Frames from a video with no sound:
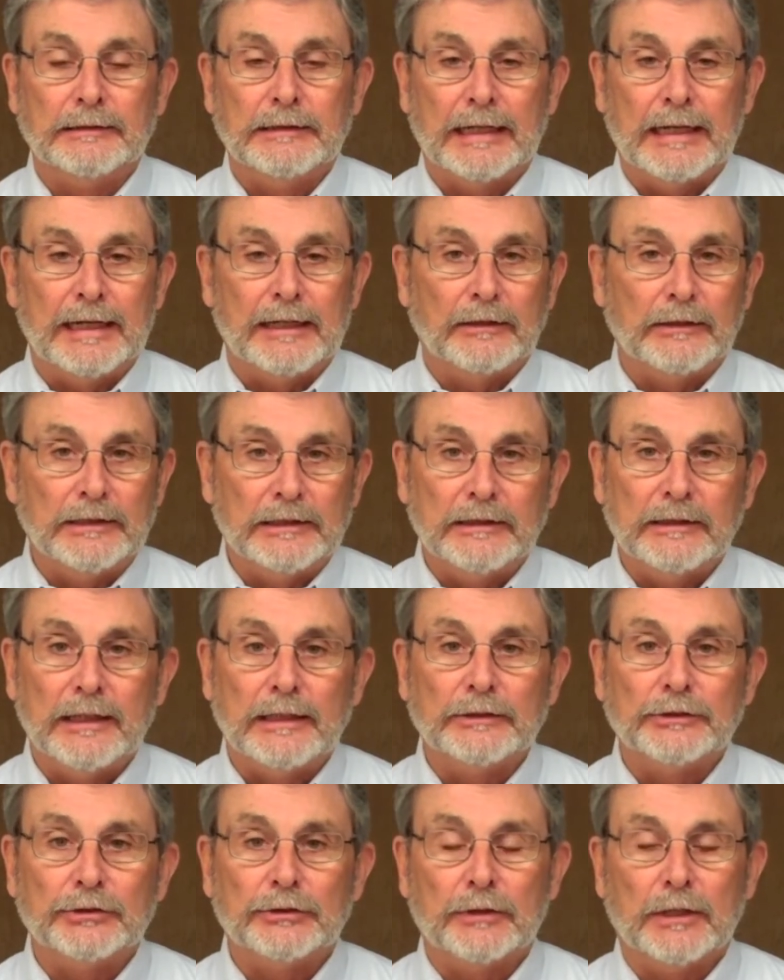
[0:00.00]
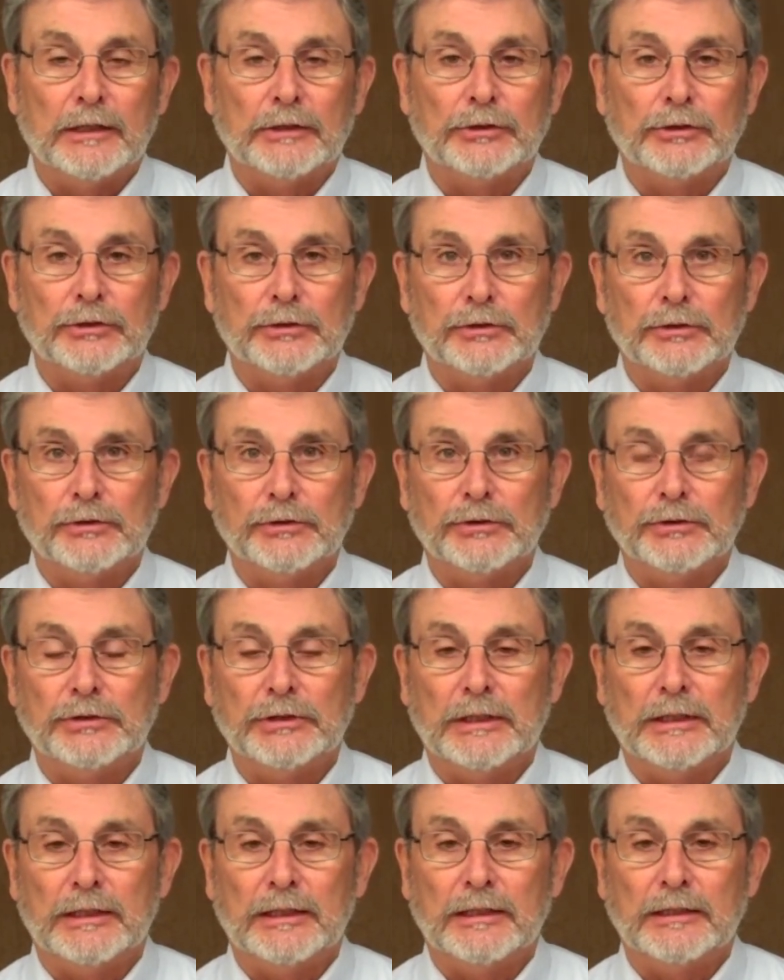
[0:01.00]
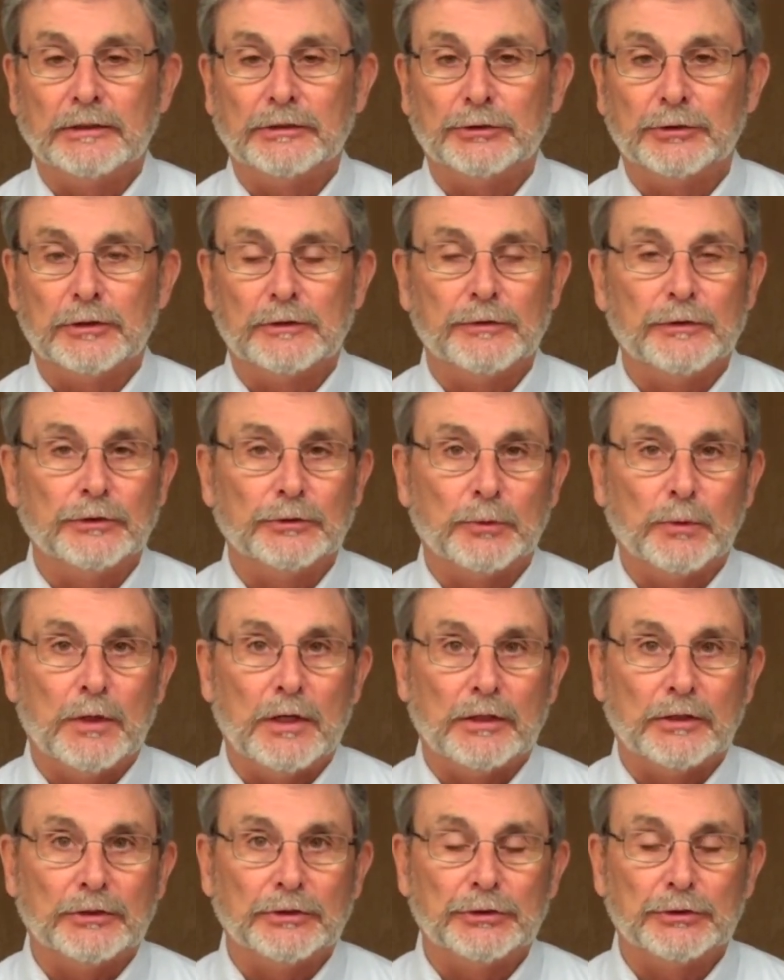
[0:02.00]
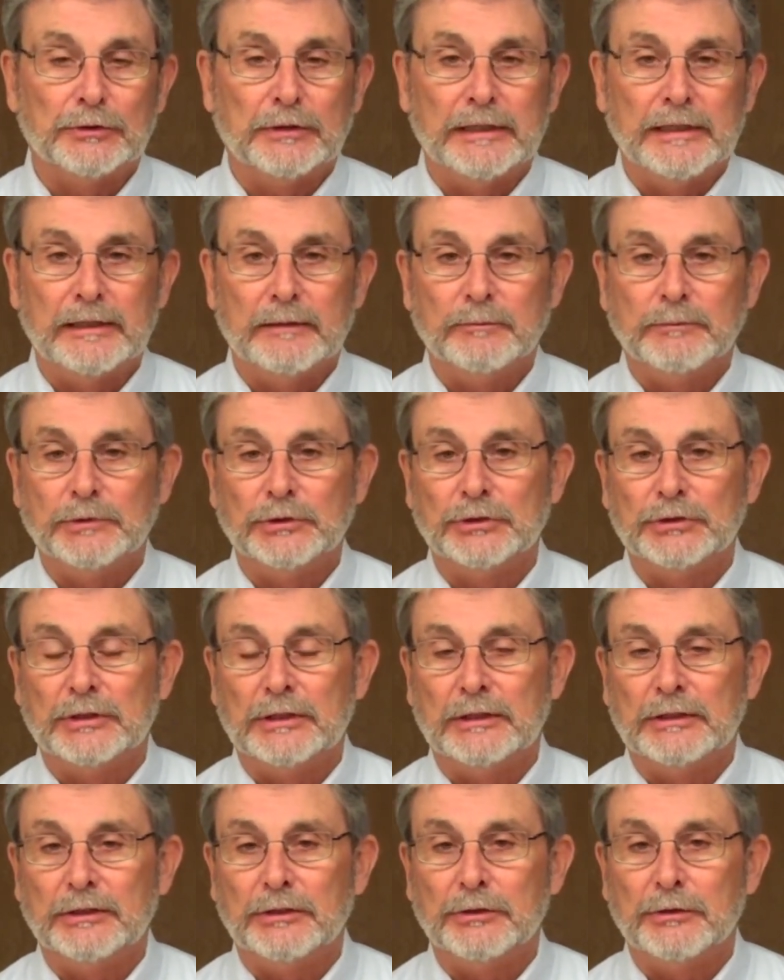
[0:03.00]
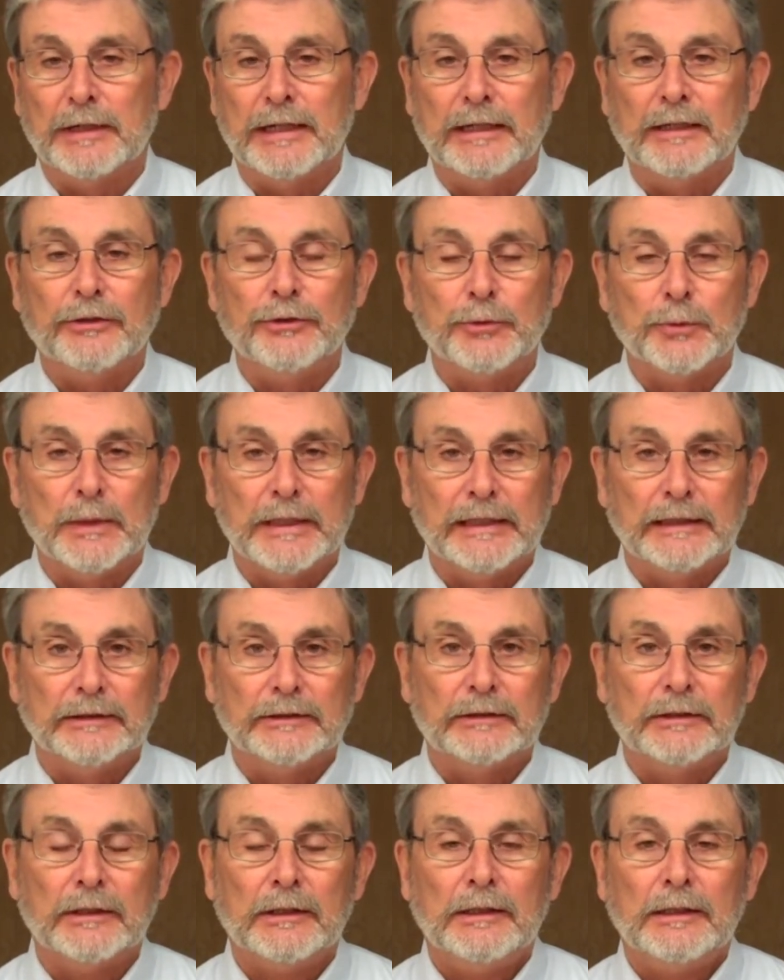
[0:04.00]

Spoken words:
tile inlet structures, surface water streams, drainage ways.